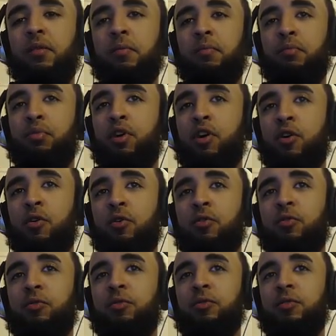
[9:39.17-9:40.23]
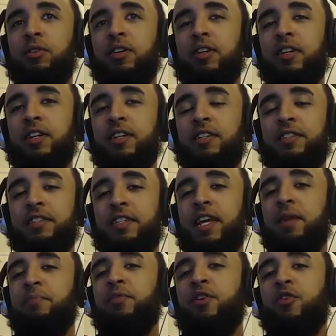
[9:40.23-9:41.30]
bro,
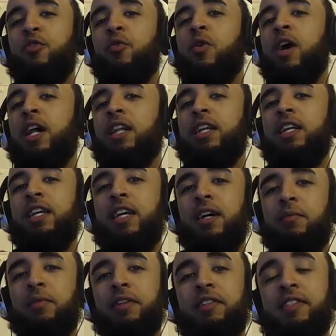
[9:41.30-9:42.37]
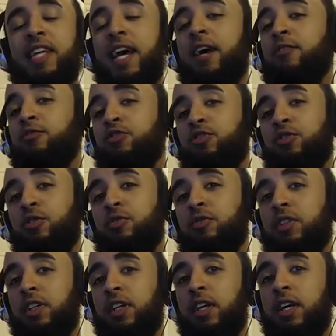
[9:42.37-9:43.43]
step your quality up. The sound you're
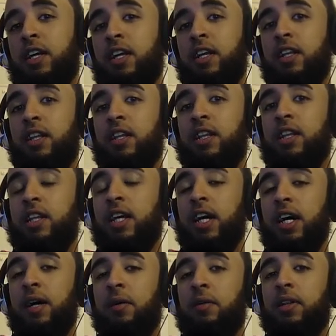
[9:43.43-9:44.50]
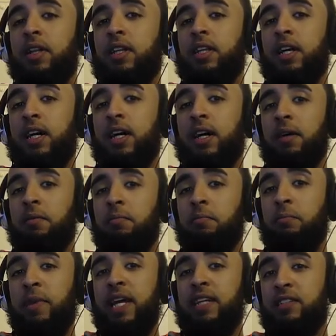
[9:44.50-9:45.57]
using, the
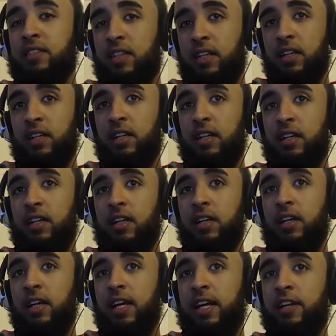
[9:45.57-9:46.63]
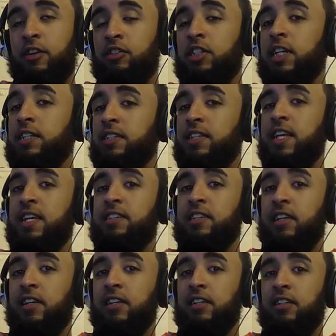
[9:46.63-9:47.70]
mixing, and your shit's
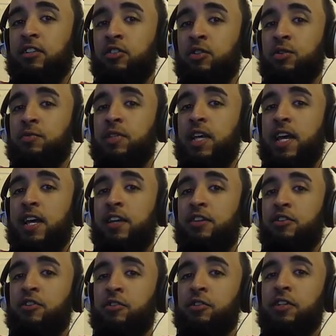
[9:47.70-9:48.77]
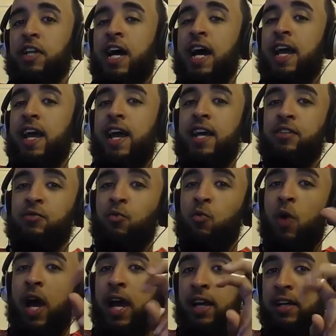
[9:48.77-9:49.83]
decent. You know what I'm saying? You're not as
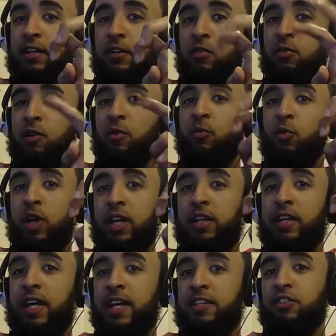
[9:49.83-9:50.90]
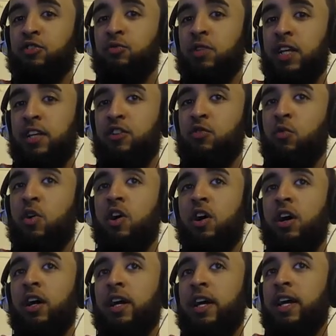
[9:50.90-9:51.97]
whack or weak as you think you
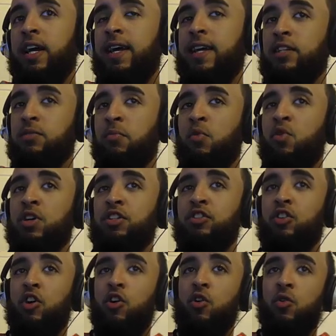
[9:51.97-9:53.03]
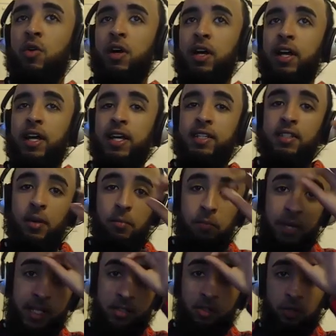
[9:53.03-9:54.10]
are. It's more so it's a
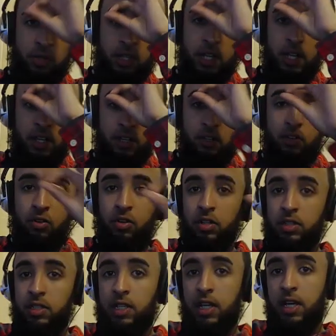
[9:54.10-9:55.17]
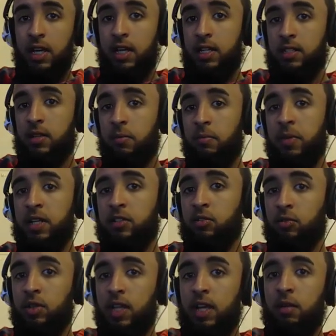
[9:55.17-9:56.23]
mental thing. You know what I'm saying? It's a
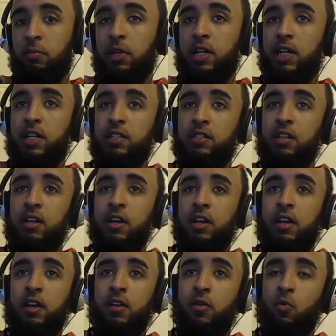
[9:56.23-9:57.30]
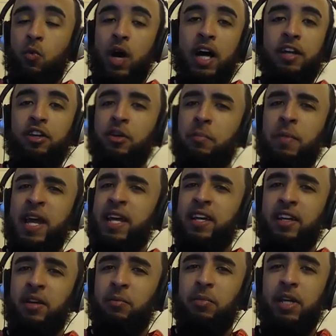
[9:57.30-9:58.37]
mental thing because while you're
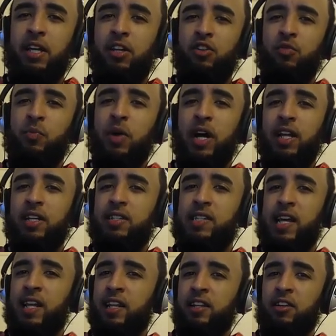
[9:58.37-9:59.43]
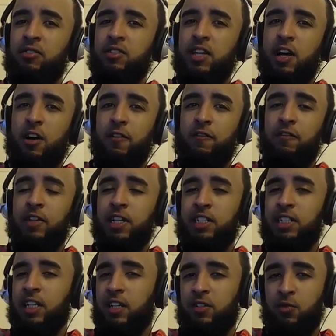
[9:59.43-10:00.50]
making the beat, you probably telling yourself this
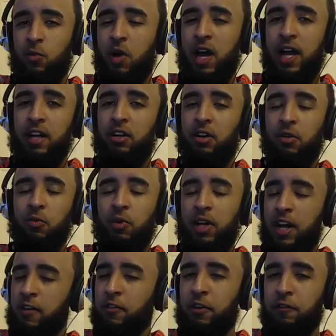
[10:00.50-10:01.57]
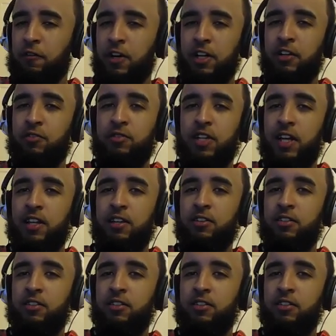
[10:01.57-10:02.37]
shit is whack or whatever the fuck you telling